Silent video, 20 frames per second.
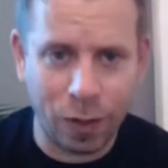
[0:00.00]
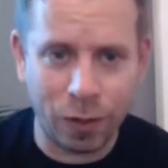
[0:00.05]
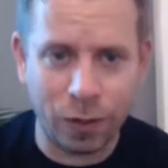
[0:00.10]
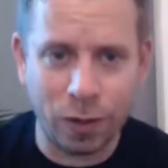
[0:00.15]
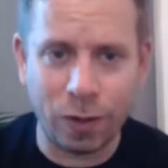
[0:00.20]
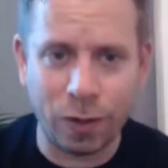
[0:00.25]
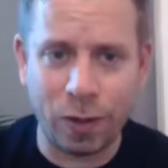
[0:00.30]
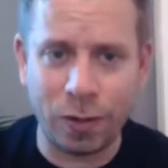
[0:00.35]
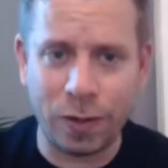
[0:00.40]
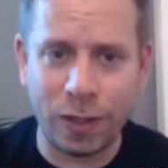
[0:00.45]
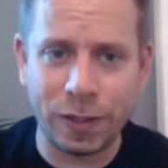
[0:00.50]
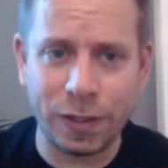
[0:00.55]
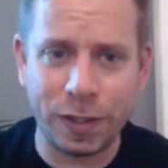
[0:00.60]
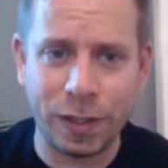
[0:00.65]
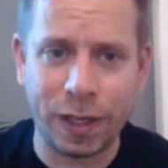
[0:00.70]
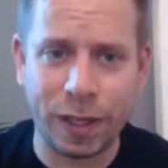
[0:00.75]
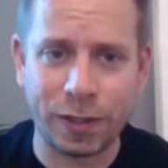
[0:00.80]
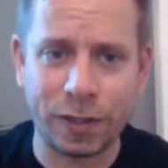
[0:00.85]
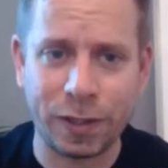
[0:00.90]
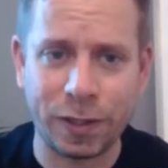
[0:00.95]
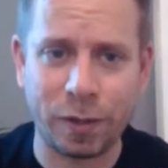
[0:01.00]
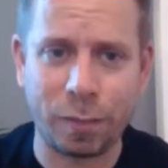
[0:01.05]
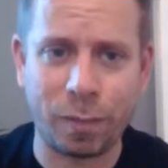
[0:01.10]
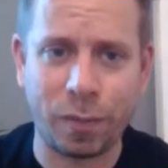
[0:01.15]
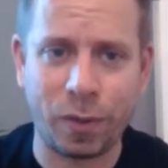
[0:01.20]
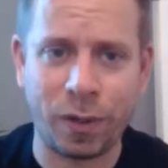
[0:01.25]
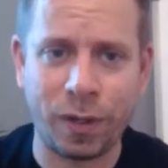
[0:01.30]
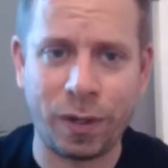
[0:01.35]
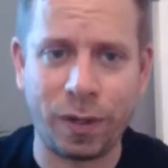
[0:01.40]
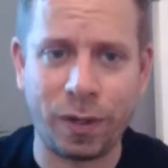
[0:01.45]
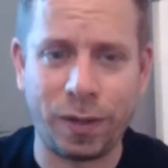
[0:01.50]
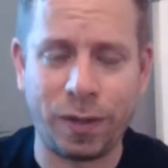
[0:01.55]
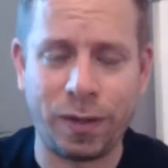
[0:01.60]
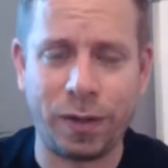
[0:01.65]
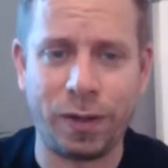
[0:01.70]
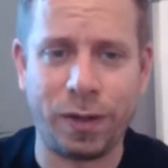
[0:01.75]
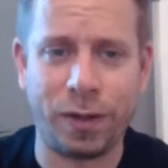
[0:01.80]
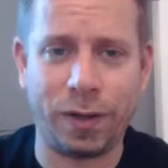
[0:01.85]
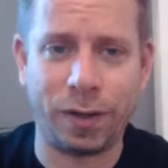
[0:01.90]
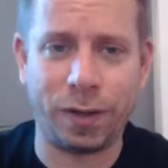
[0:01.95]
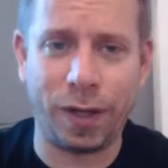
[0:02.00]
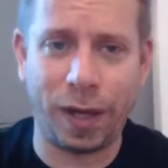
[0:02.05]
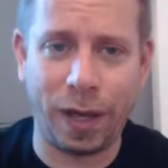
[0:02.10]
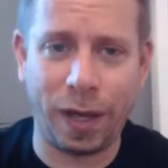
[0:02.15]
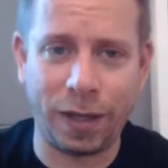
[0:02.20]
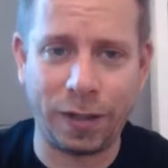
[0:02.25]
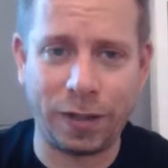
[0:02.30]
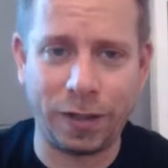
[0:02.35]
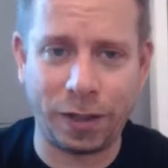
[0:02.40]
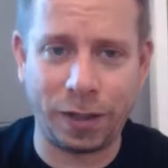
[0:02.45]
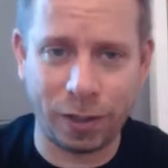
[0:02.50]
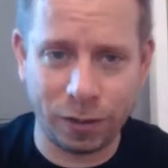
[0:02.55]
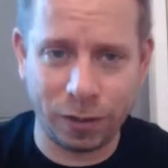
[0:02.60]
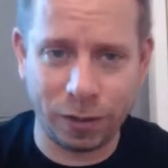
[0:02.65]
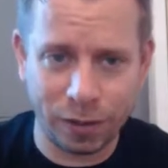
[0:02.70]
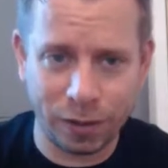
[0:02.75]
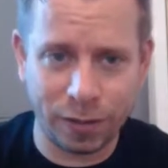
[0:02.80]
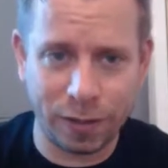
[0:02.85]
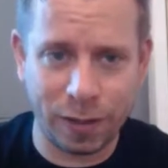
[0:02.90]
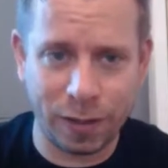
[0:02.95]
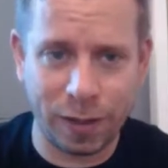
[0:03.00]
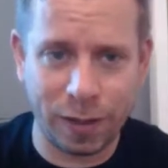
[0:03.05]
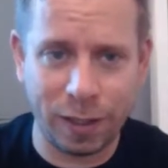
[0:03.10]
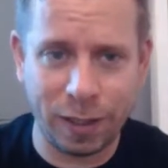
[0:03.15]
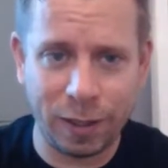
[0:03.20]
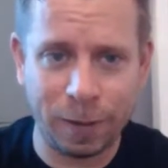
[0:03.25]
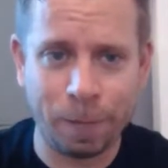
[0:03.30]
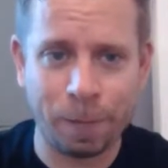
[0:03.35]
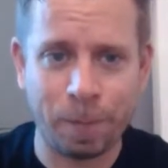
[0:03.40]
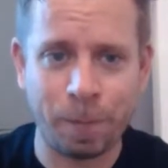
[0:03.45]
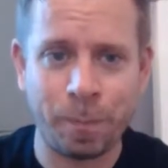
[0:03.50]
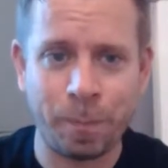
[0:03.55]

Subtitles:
And you don't need to get to the point that the head touches the knee.